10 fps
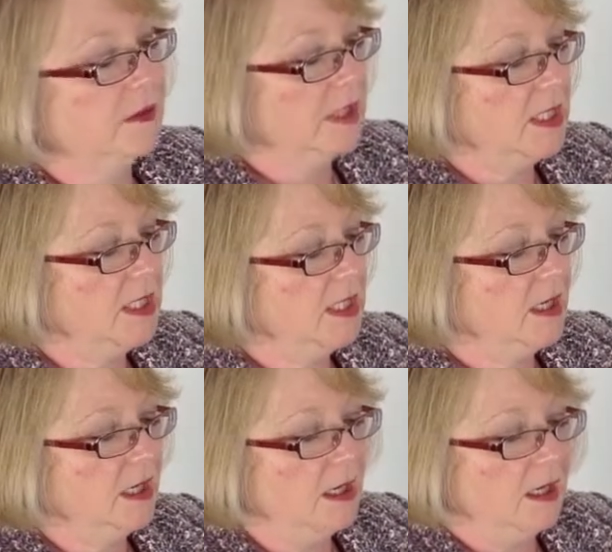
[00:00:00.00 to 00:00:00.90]
The
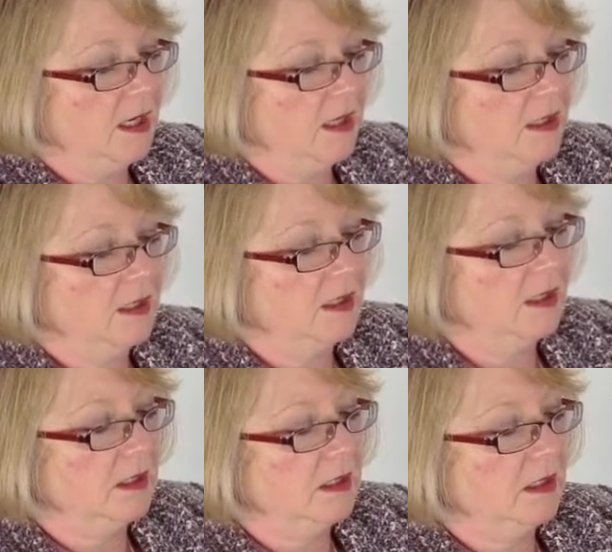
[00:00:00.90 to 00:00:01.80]

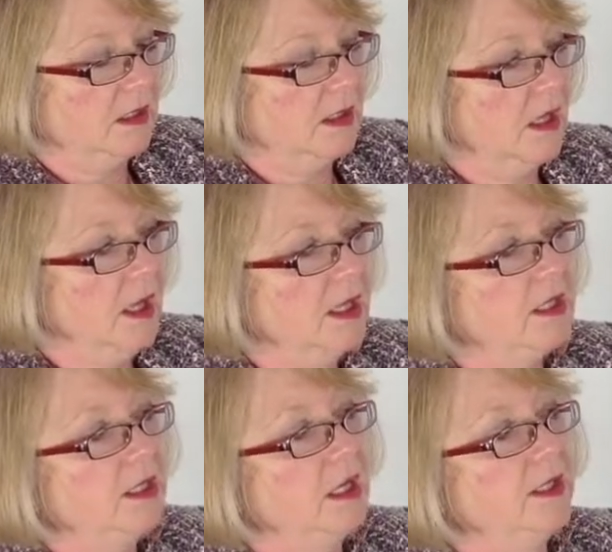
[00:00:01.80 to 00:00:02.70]

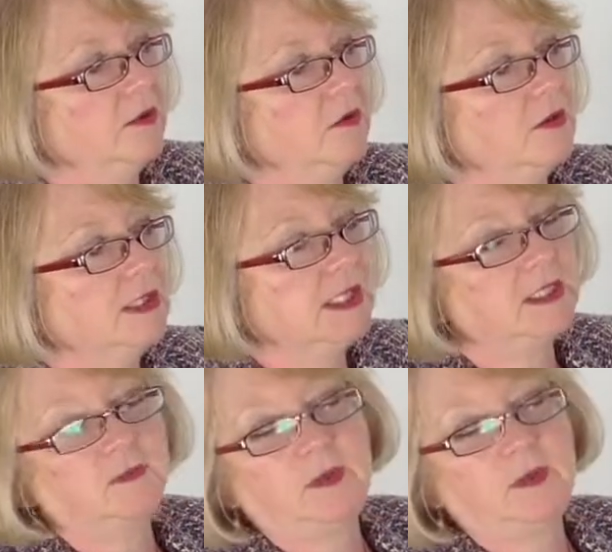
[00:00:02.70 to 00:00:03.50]
higher line on the centre